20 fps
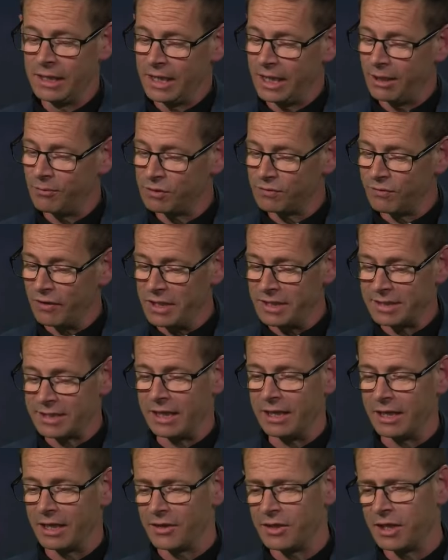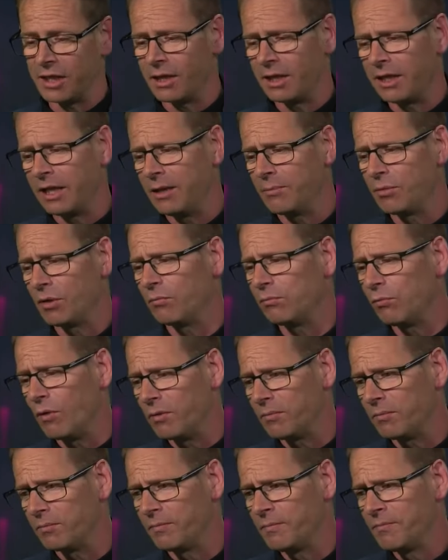It was very telling. I think Labour
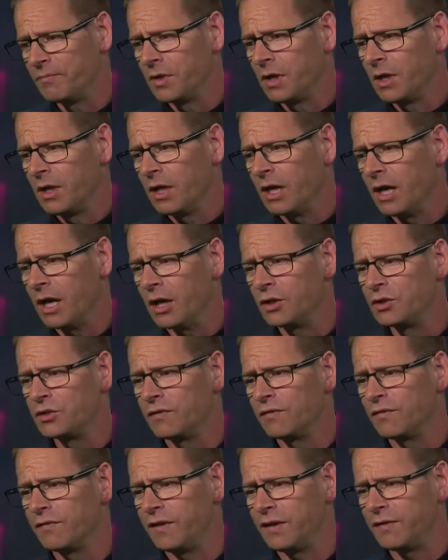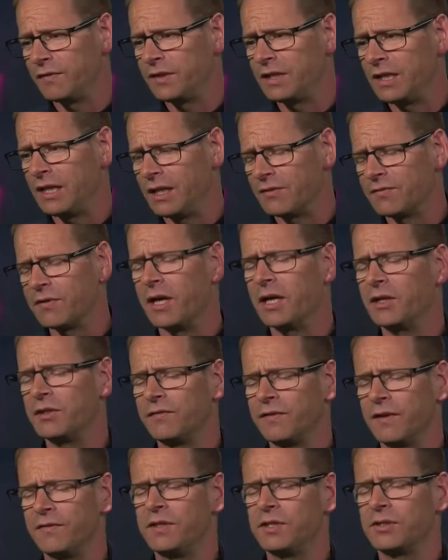won 150 to
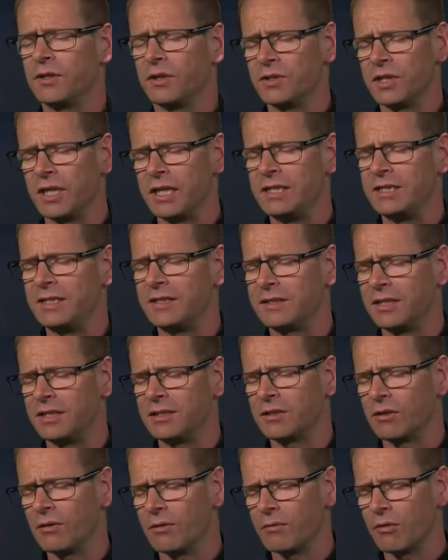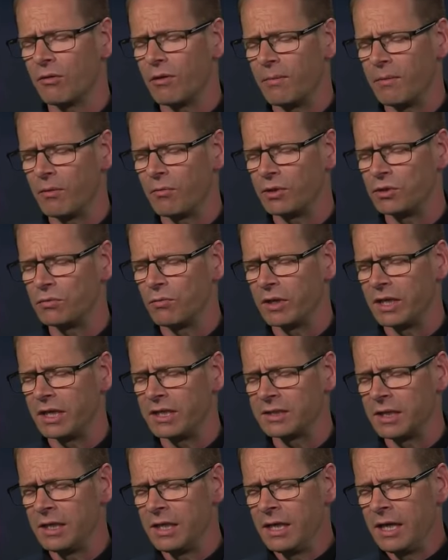180 seats, I can't quite remember which one it
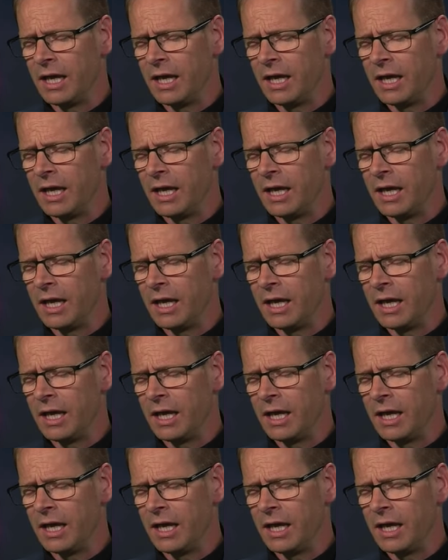is,